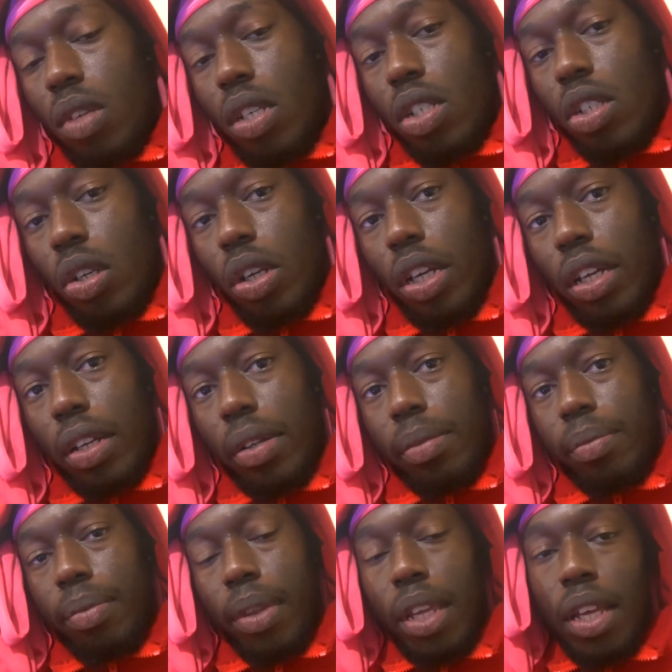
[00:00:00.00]
so yeah
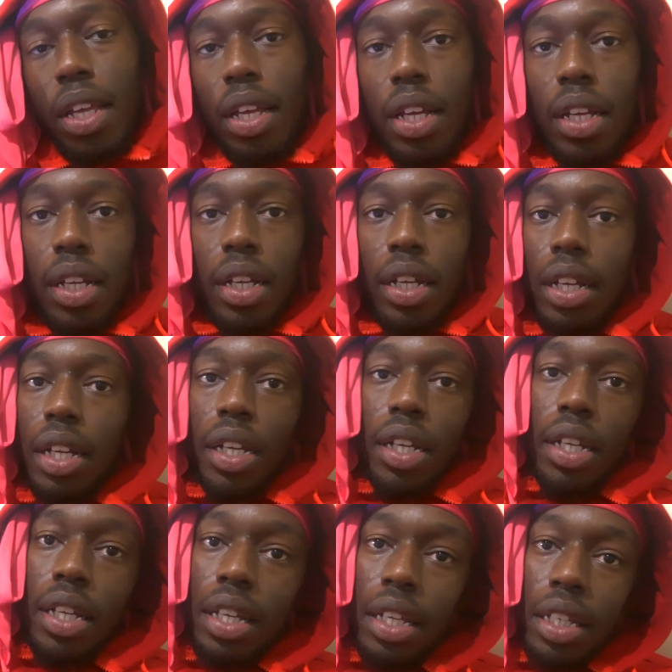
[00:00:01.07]

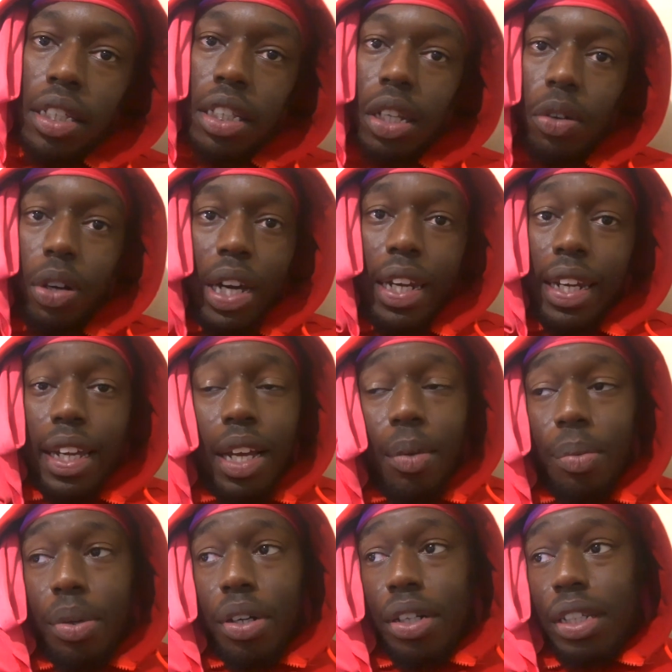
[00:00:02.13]
so right now
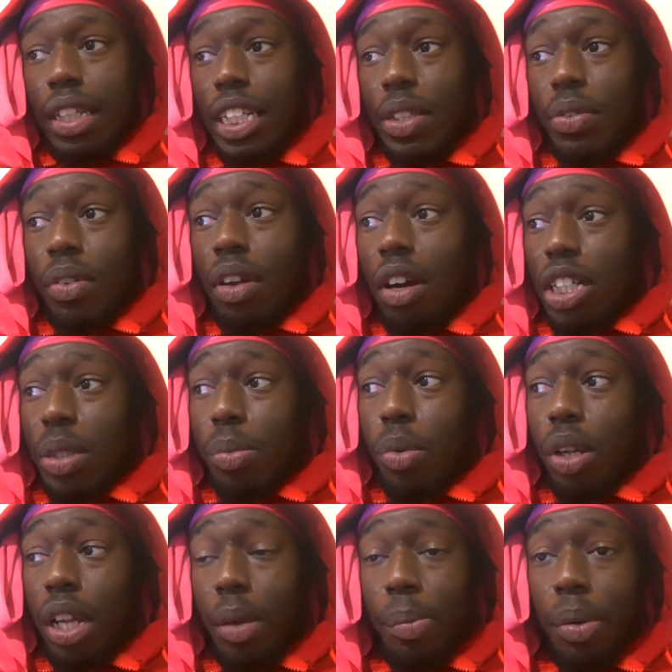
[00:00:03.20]
bro these vlogs are
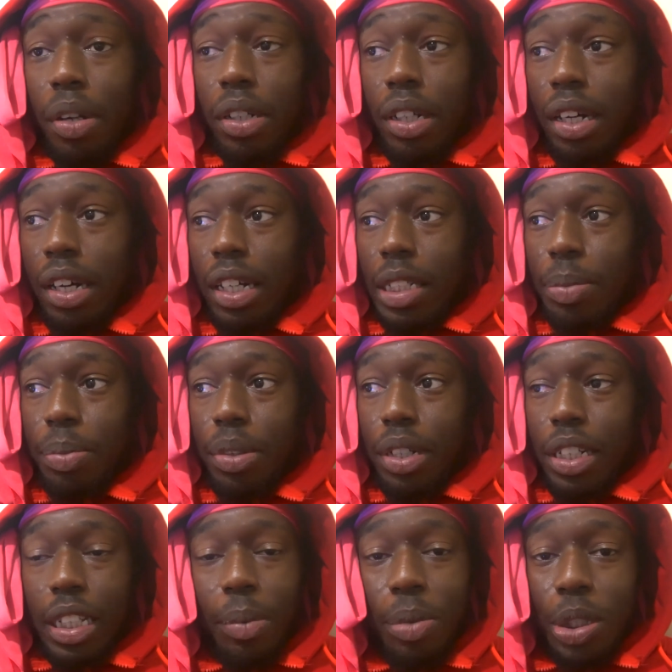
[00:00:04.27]
more like podcasts bro
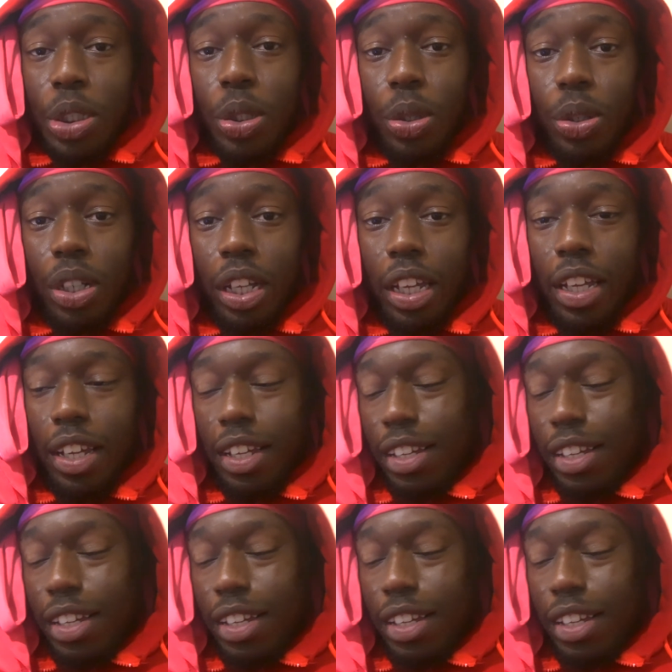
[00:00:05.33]
because i'm just talking